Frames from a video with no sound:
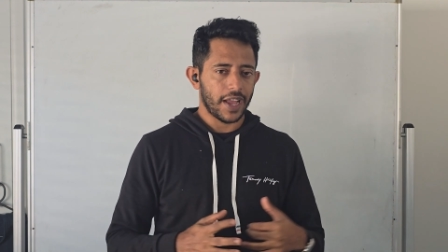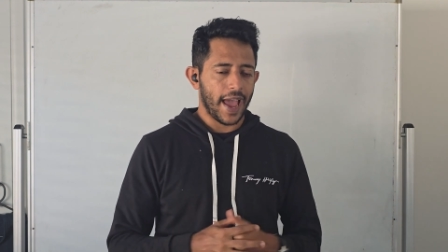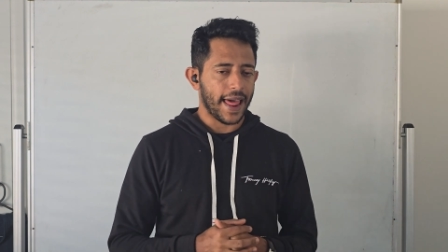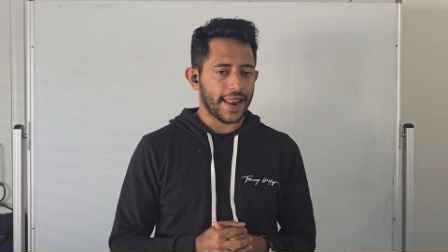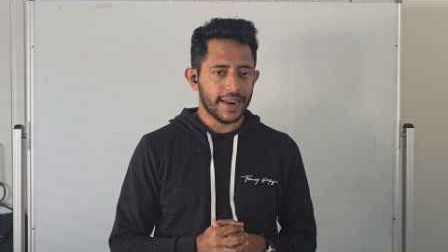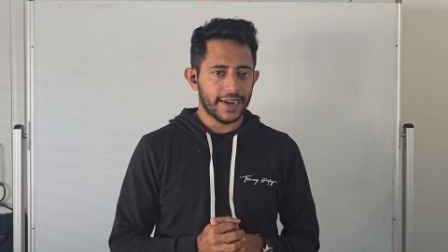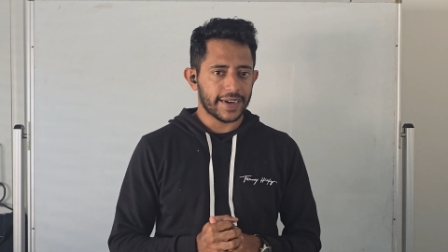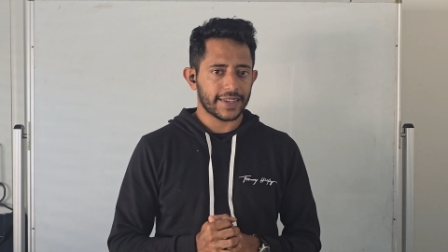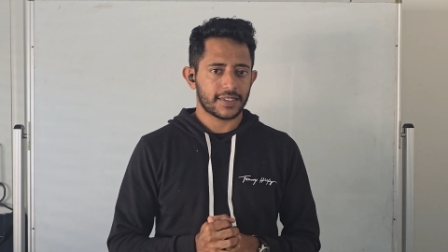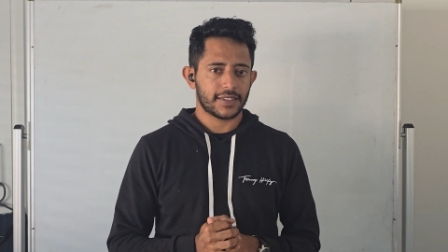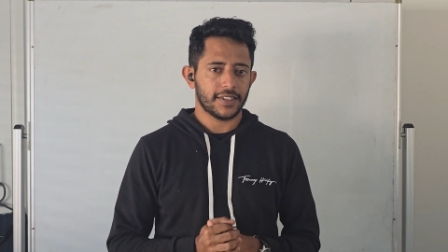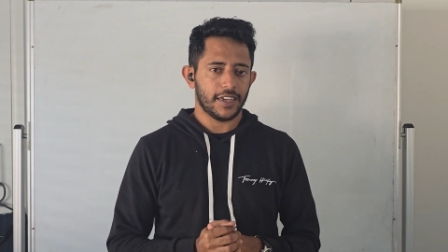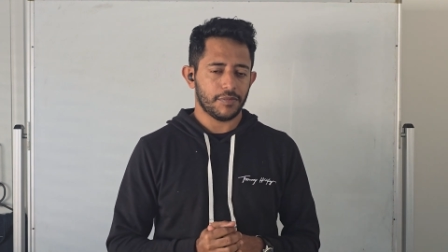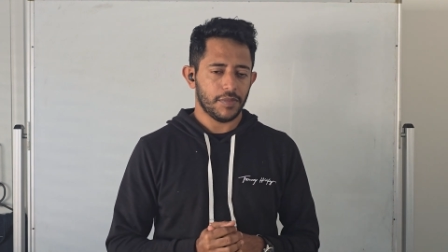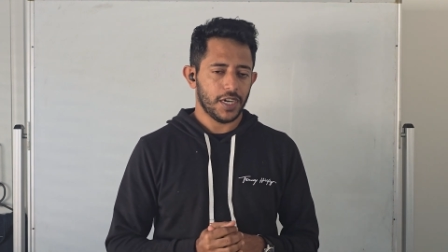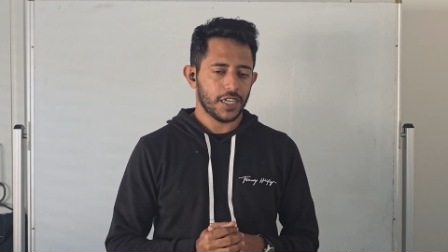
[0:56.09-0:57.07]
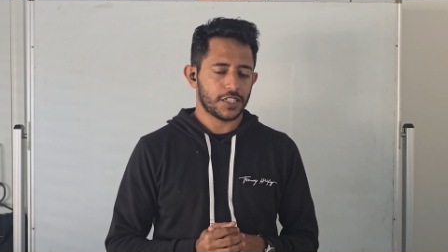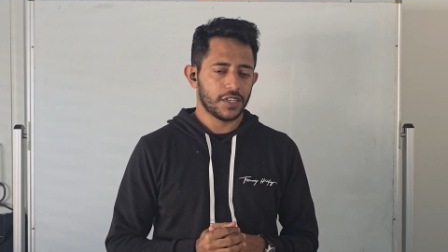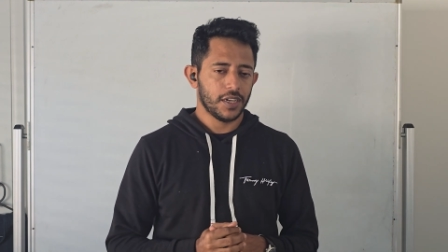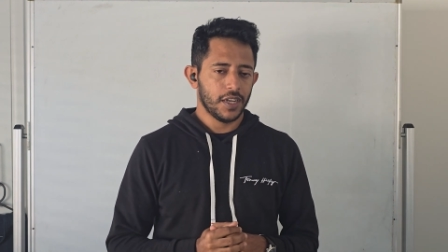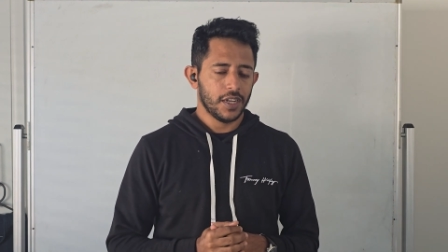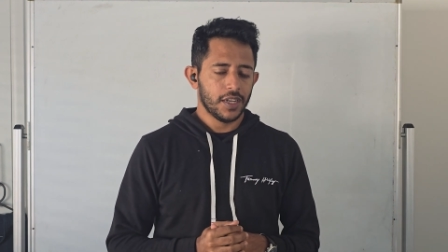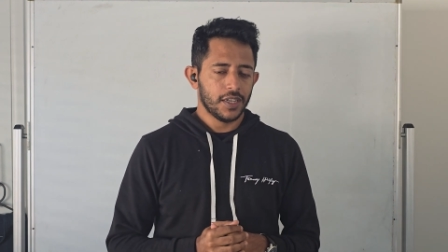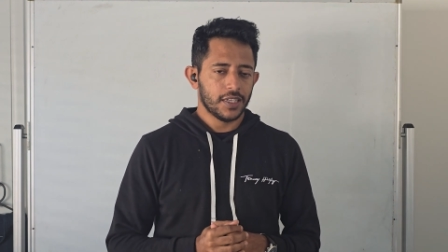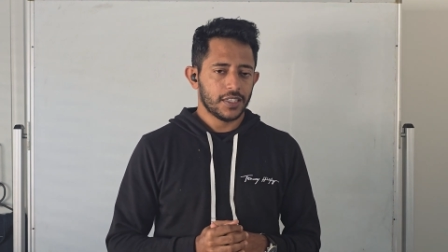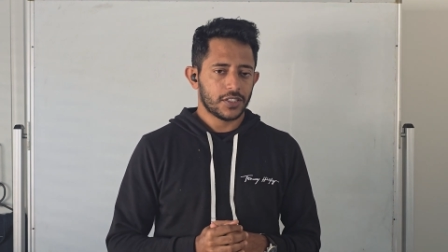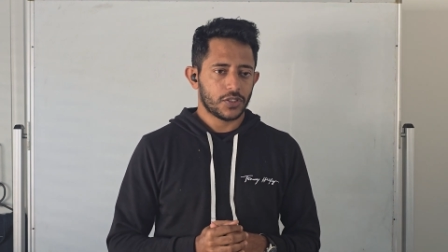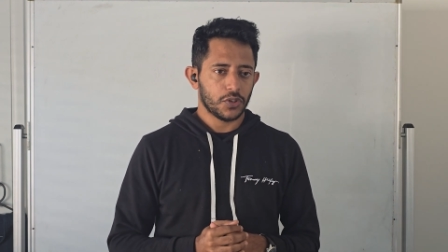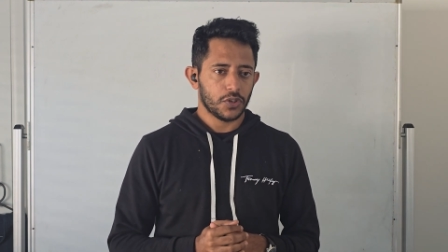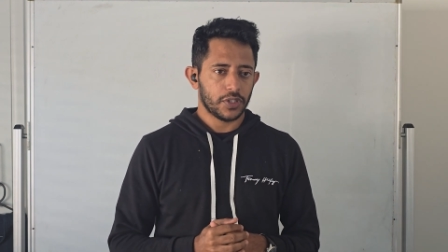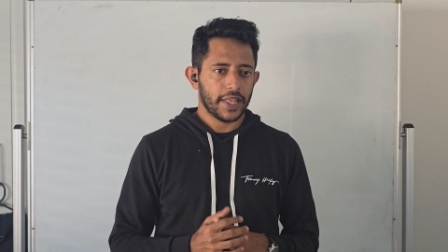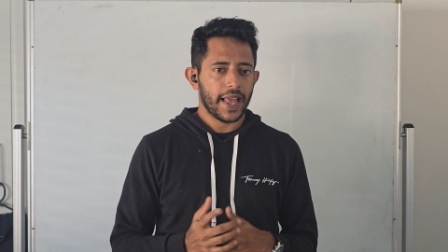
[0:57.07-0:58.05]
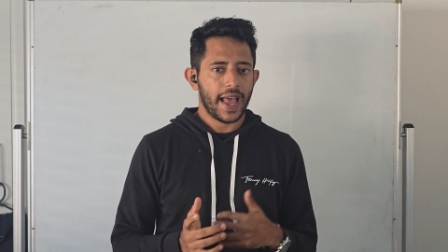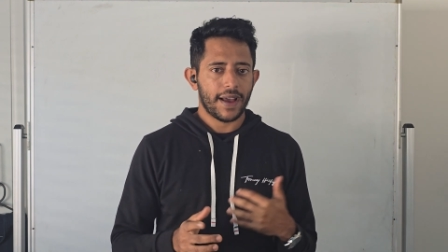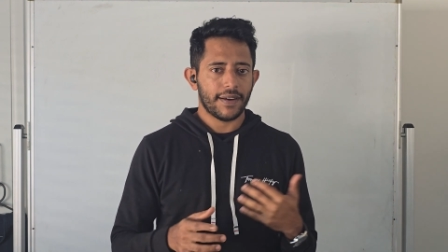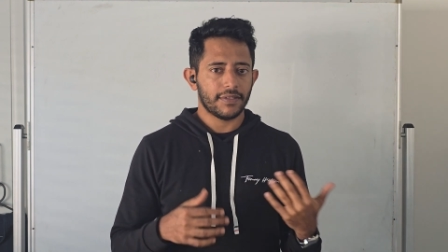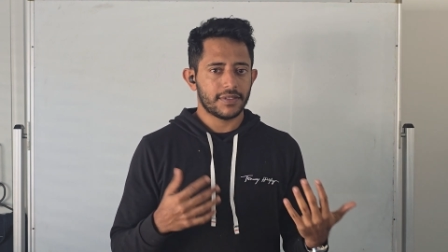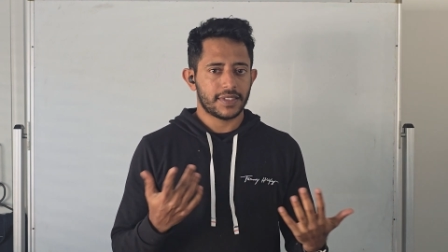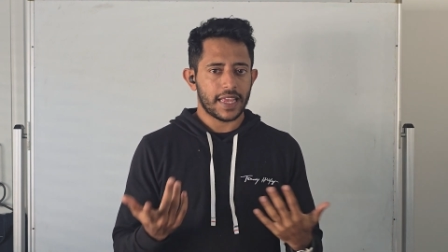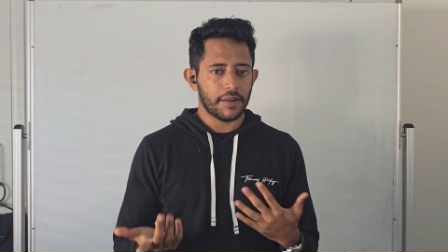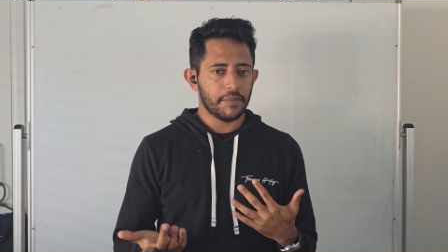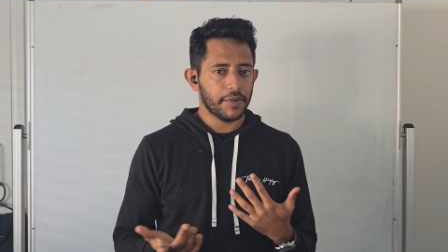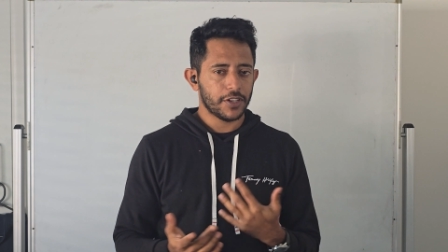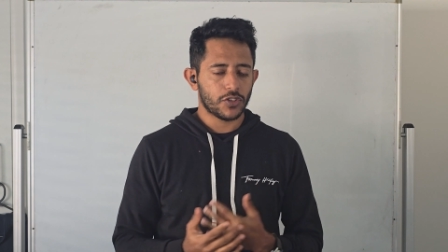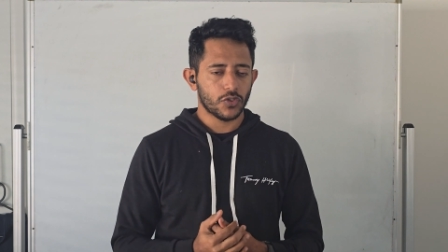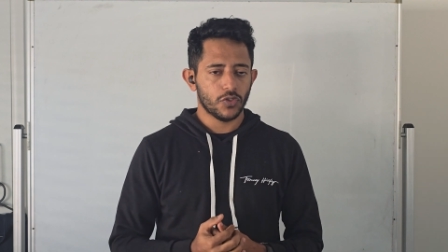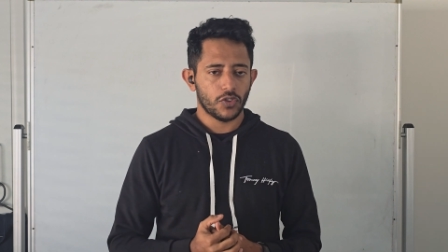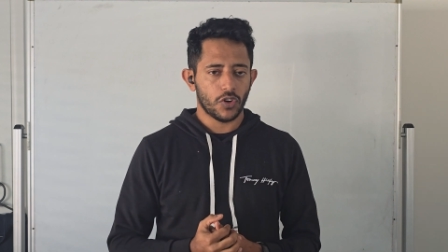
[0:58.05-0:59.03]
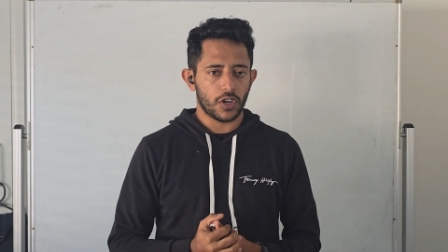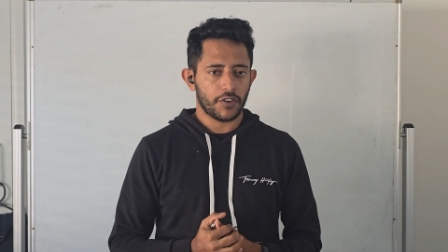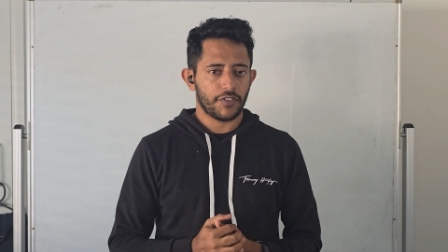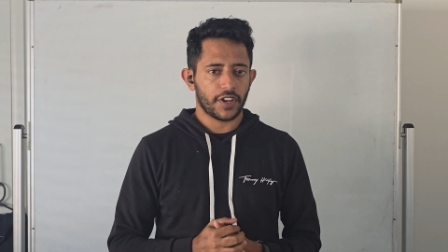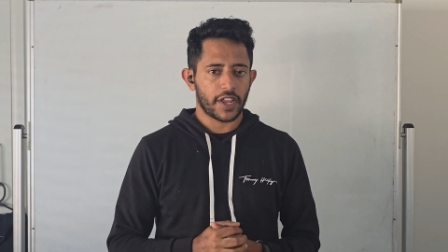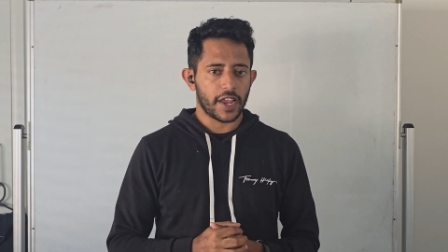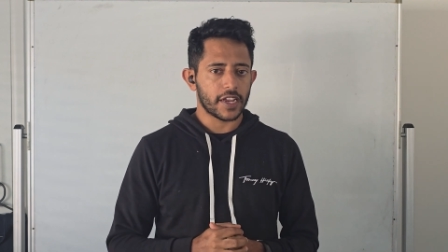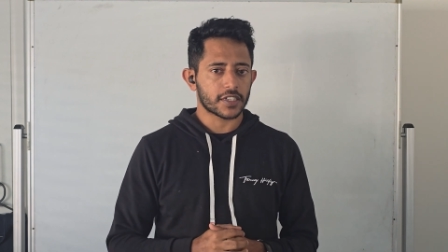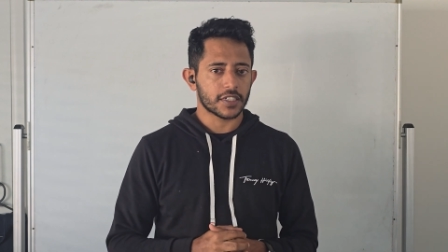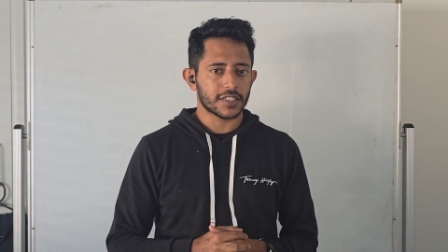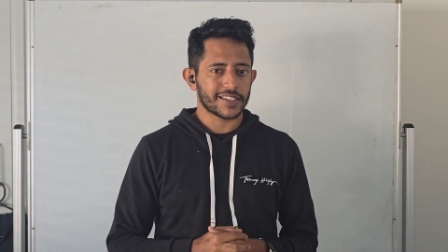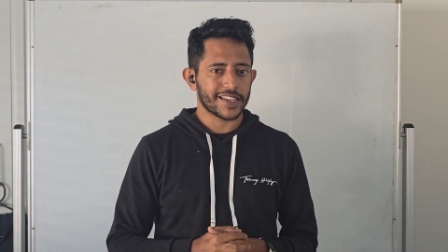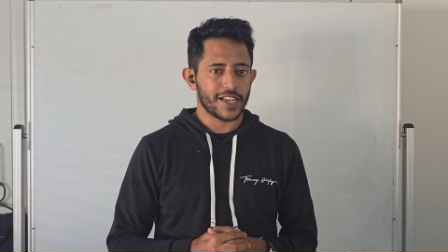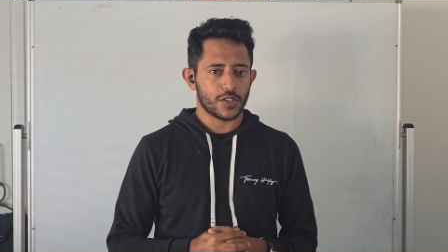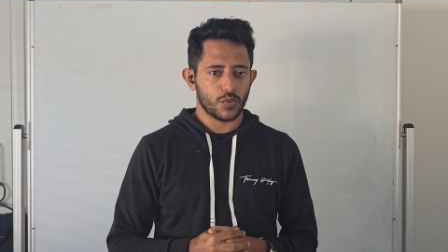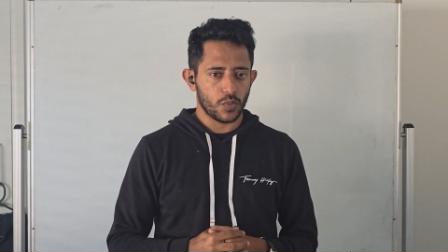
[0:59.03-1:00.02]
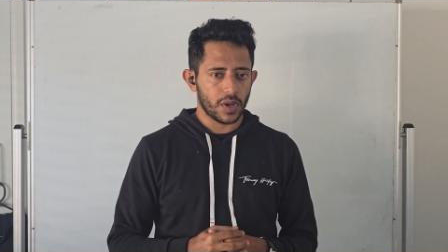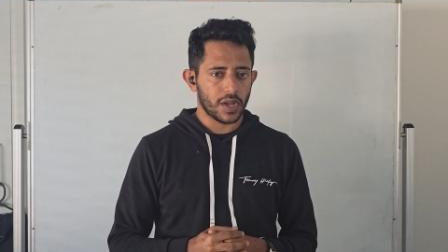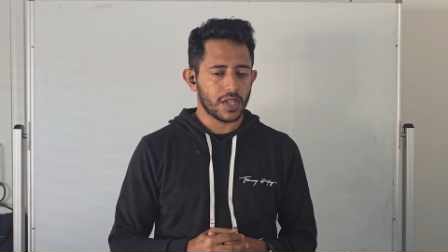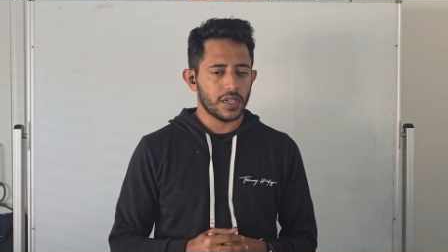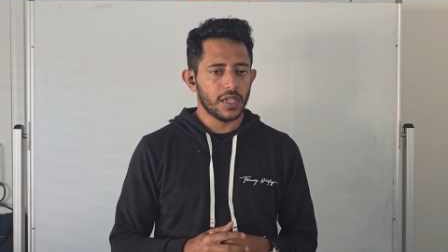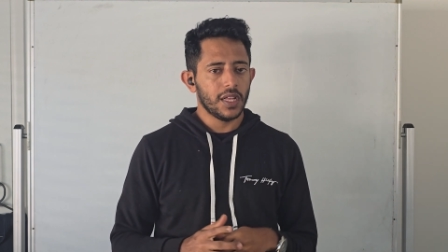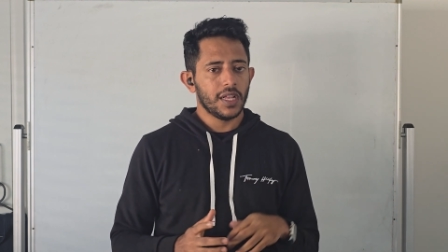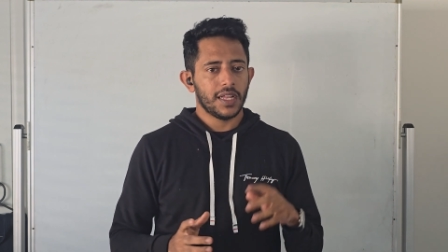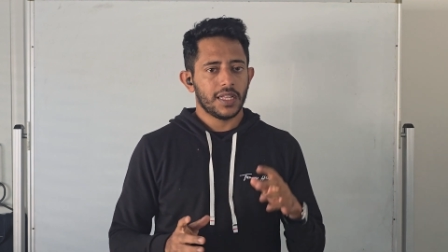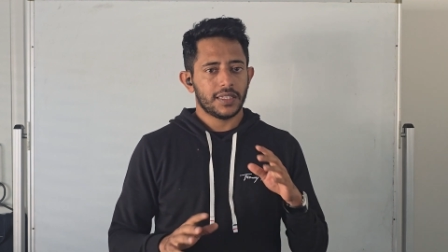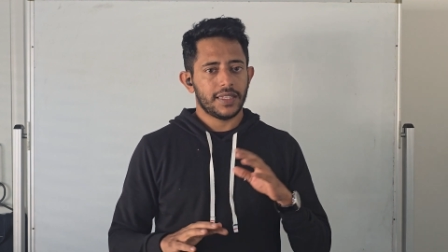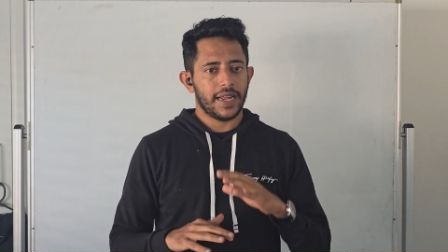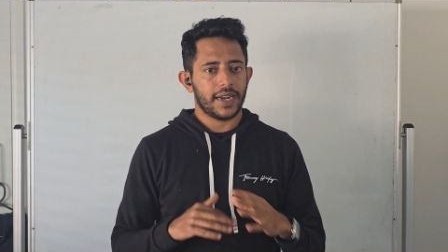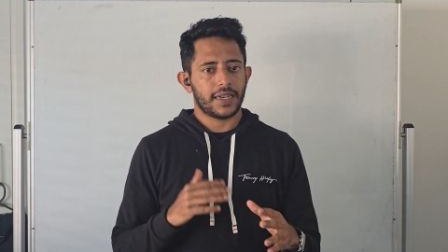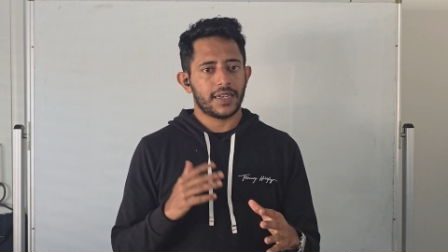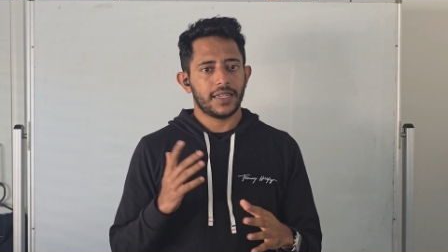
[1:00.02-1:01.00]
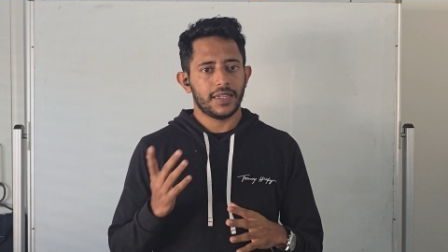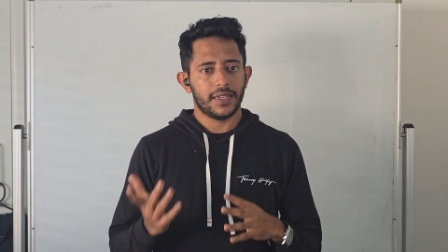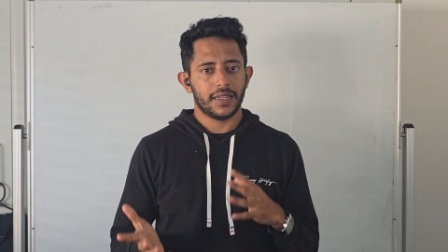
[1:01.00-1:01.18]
analytics that much so they have sent me two notifications as well that